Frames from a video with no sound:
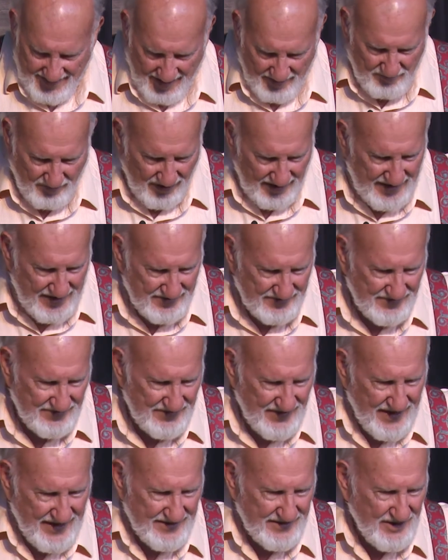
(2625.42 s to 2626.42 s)
believe
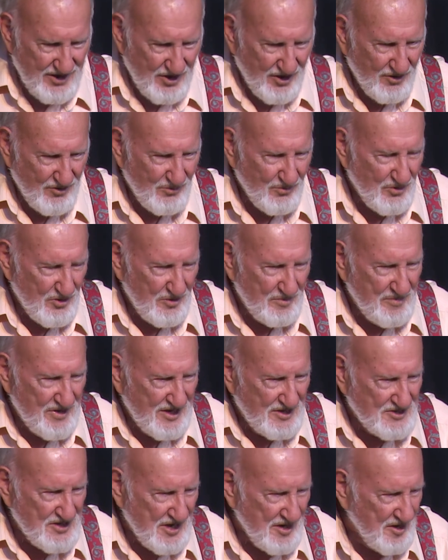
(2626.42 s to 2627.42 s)
that there will
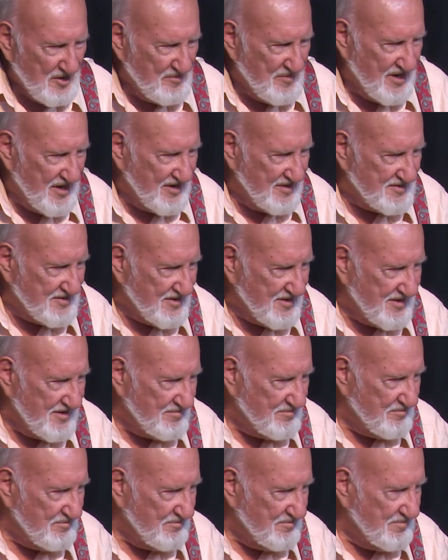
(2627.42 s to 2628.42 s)
be gentlemen
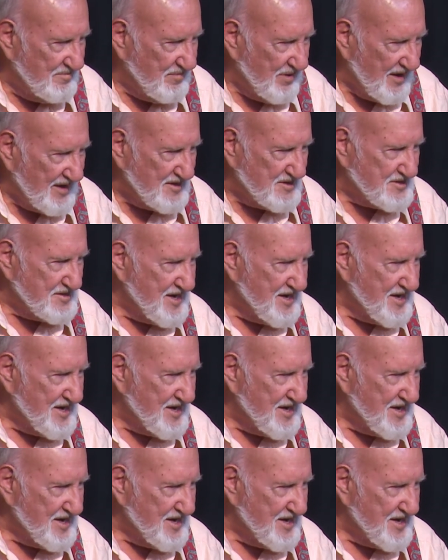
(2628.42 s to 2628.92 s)
placed